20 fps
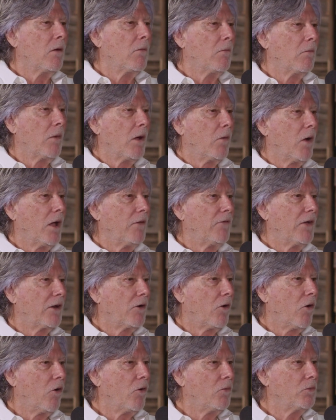my wife had
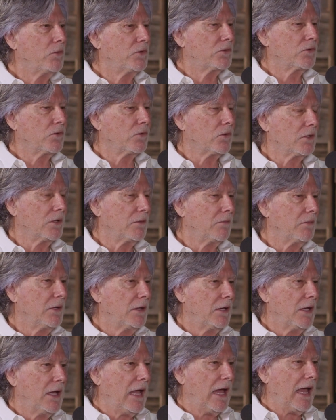to homeschool him,
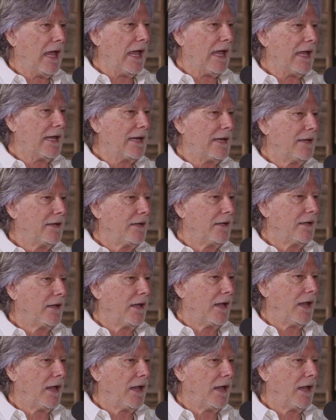and